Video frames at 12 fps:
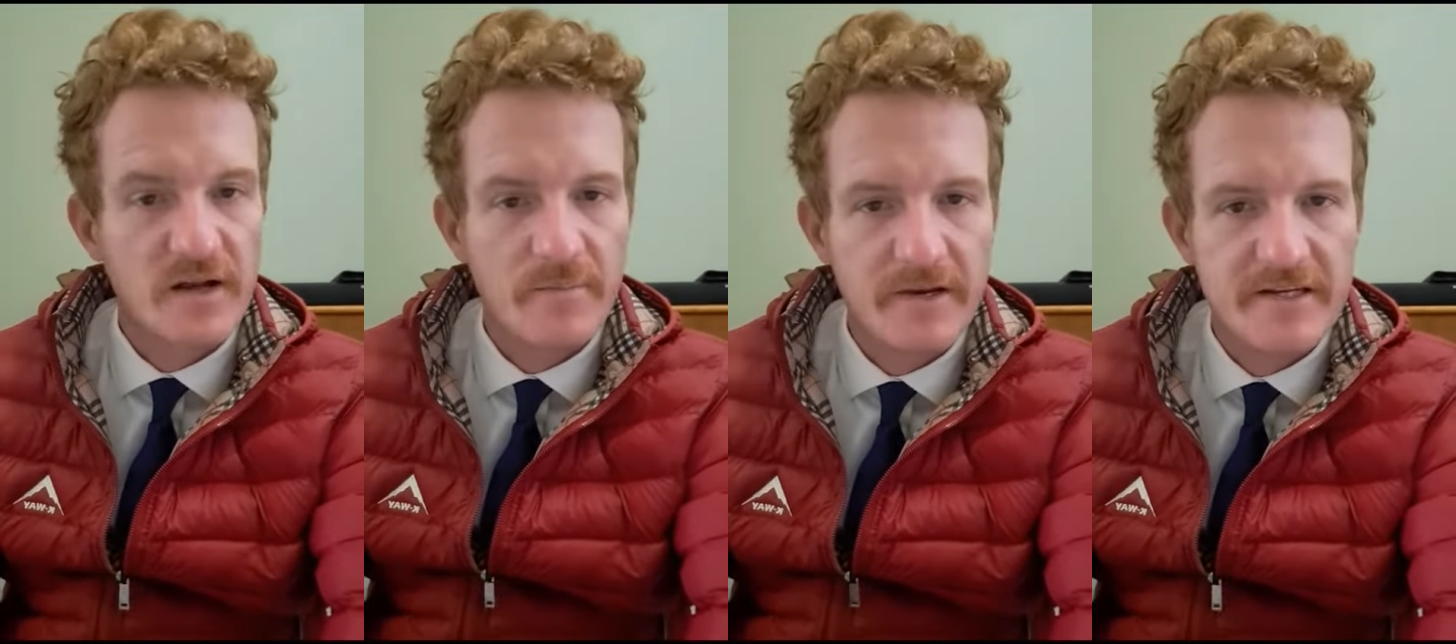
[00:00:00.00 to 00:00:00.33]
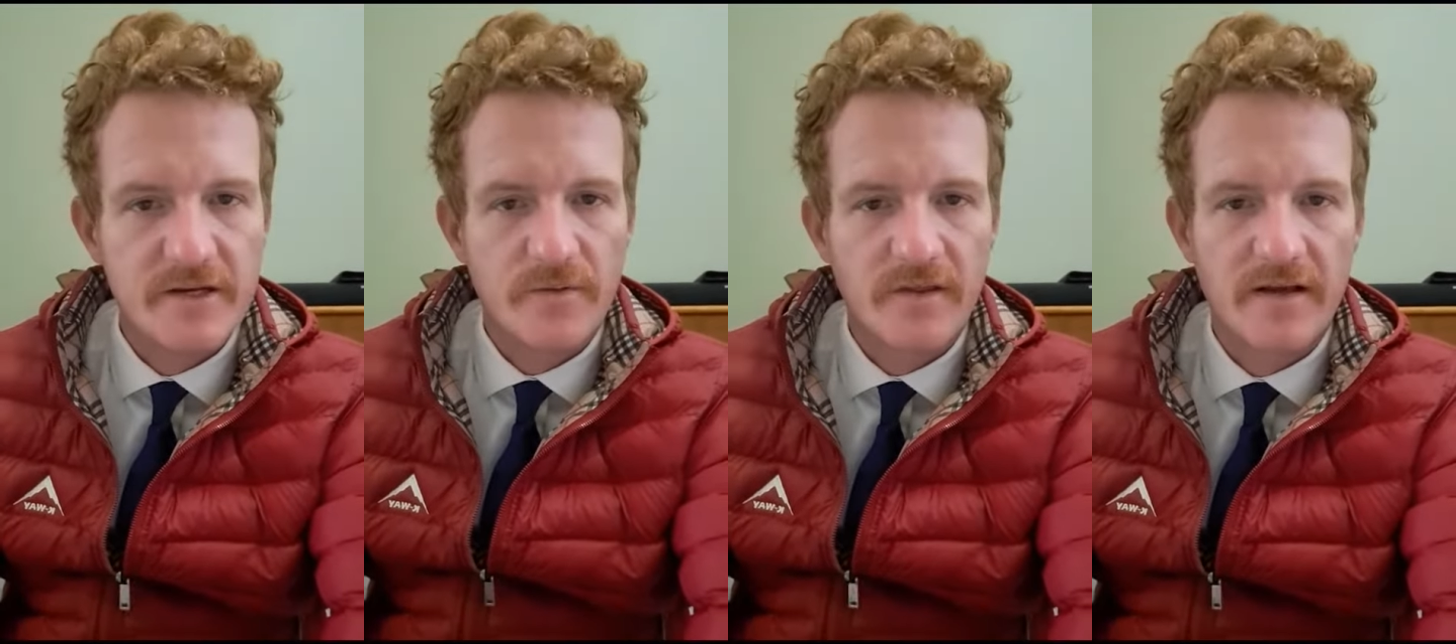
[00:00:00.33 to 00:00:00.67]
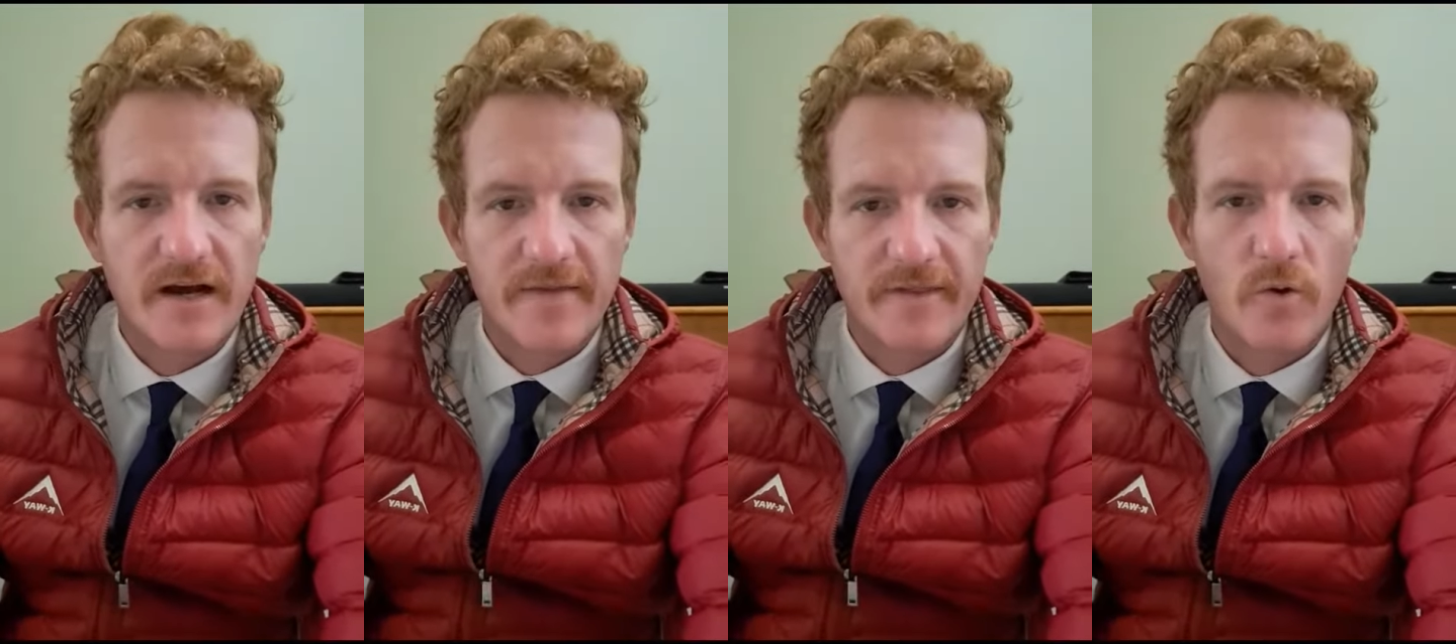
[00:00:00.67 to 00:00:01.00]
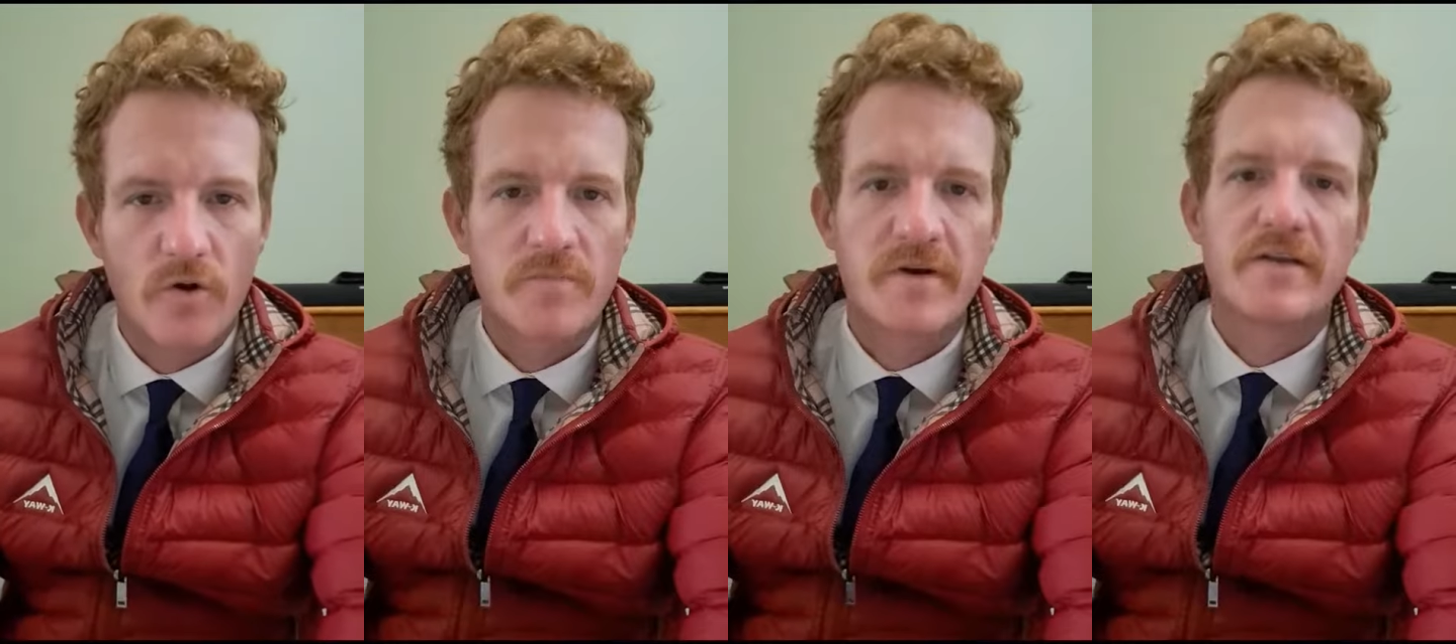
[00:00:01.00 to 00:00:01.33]
I'm meeting with a guy in the
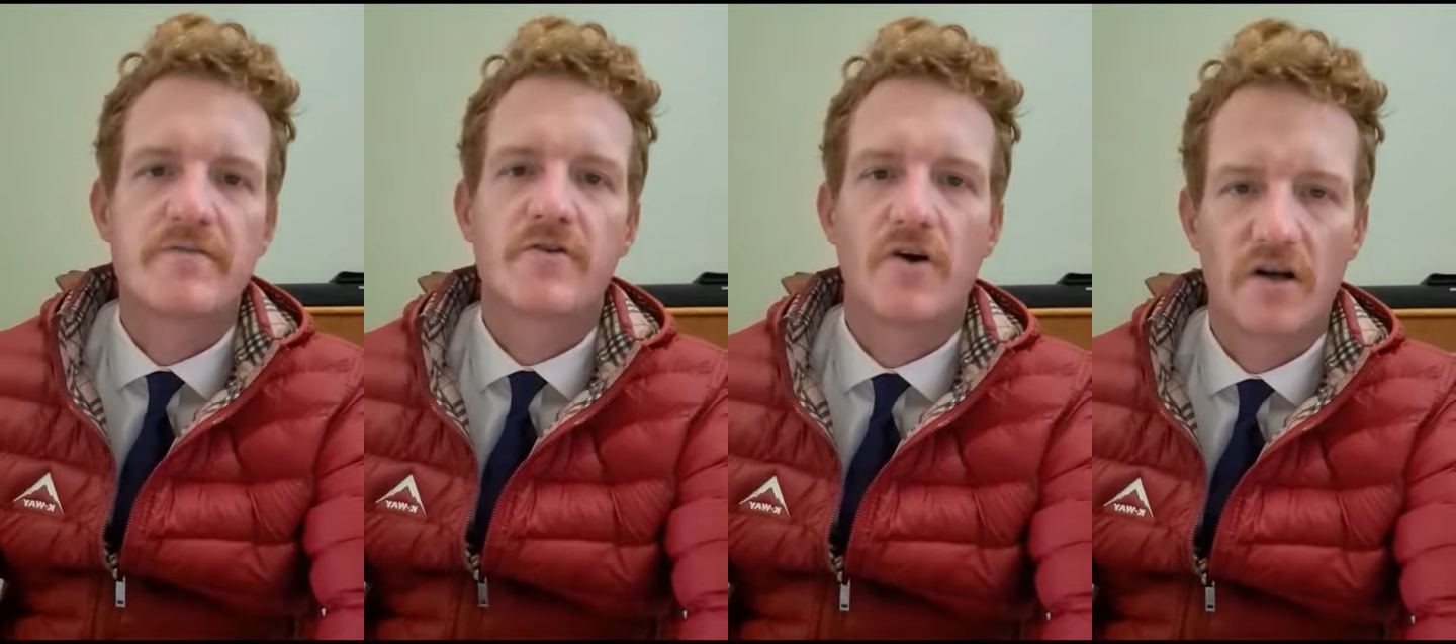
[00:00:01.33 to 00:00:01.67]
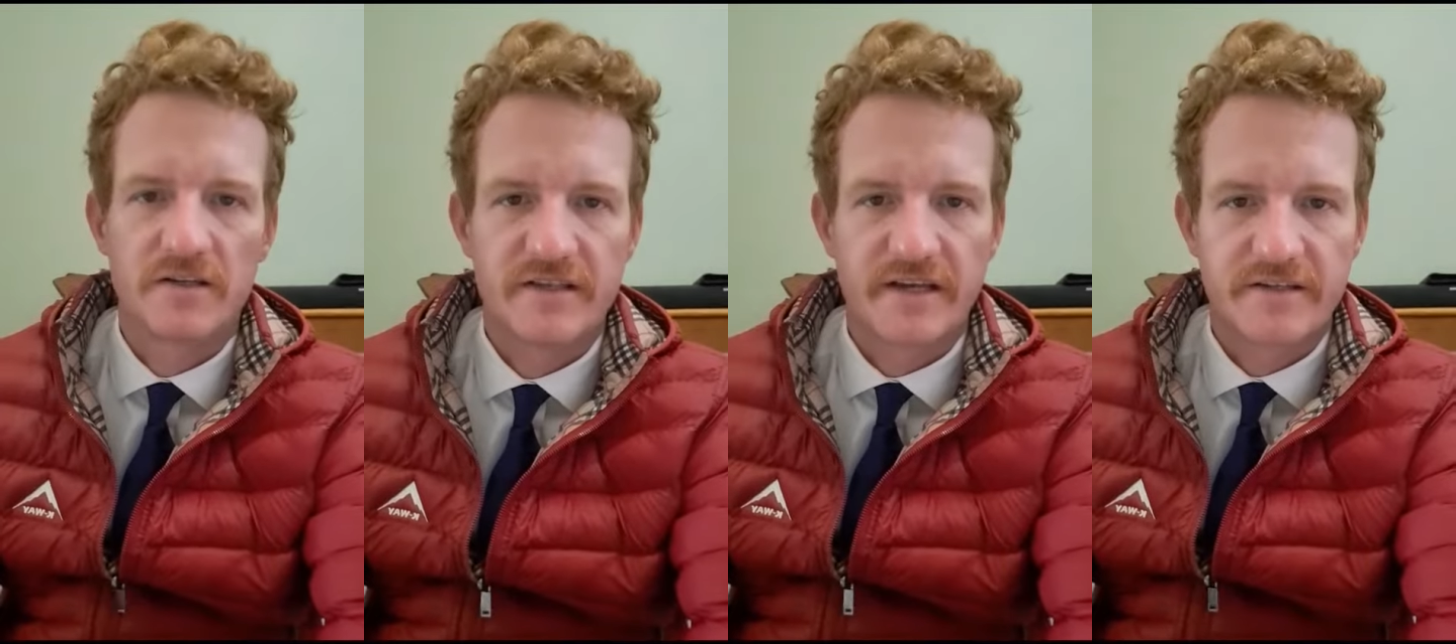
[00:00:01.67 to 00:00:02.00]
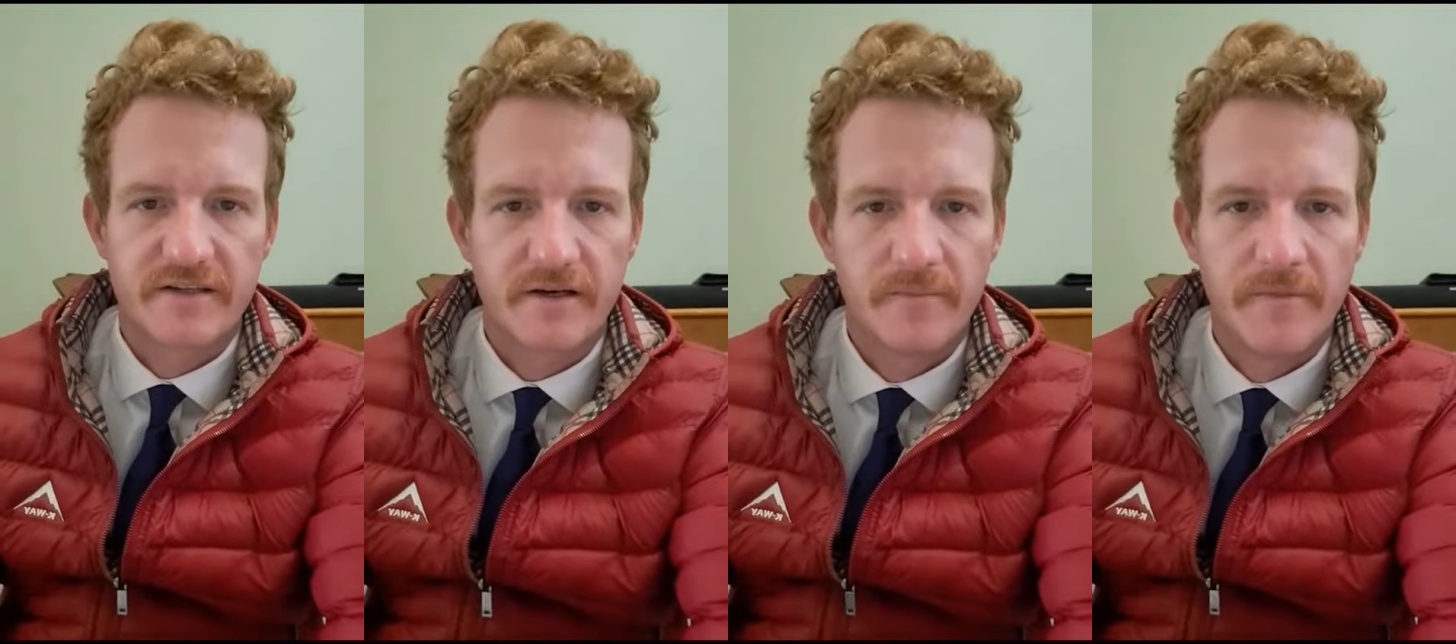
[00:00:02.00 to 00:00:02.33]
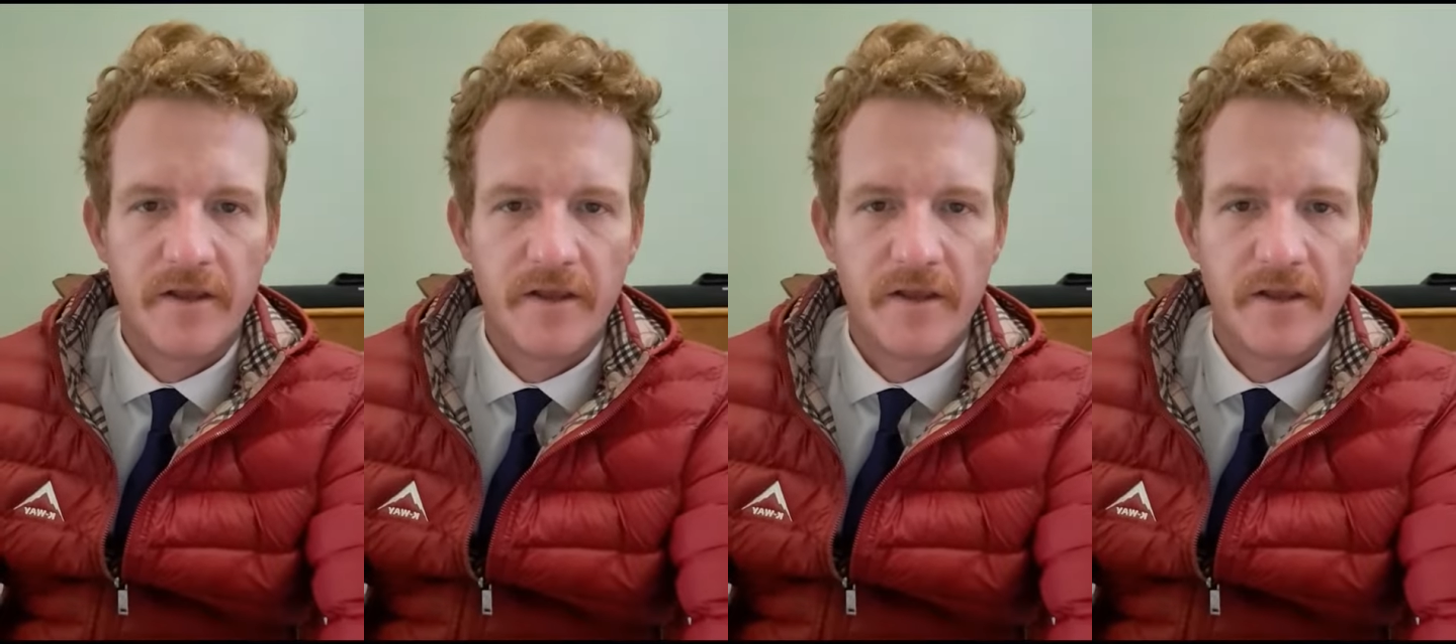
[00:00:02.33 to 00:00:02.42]
automotive car sector.